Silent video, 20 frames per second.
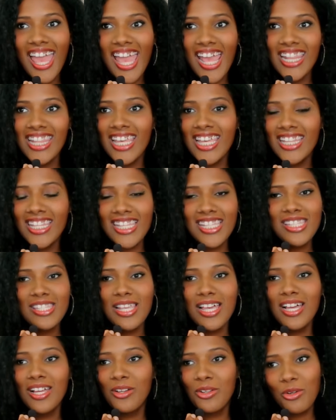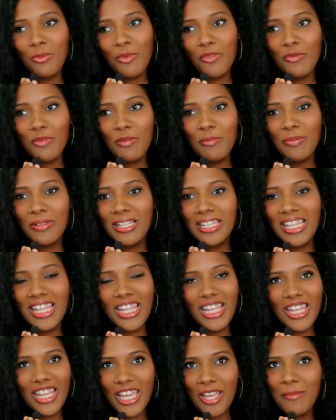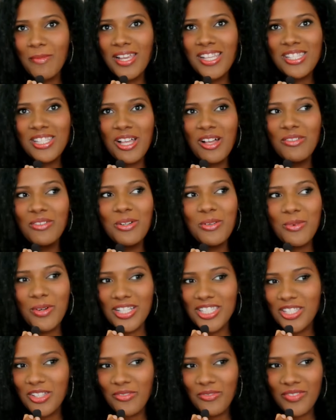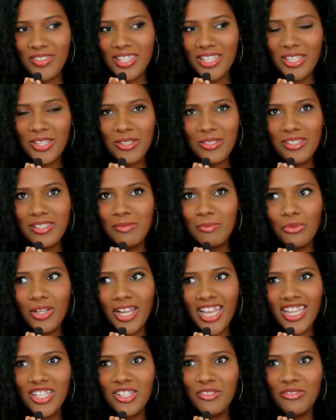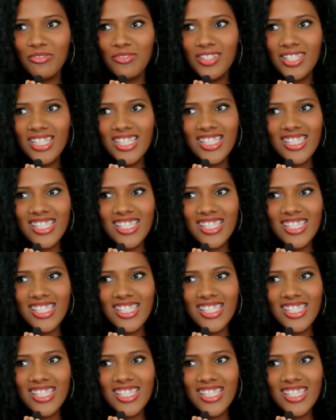And then there's a group of people like myself who watch her video to kind of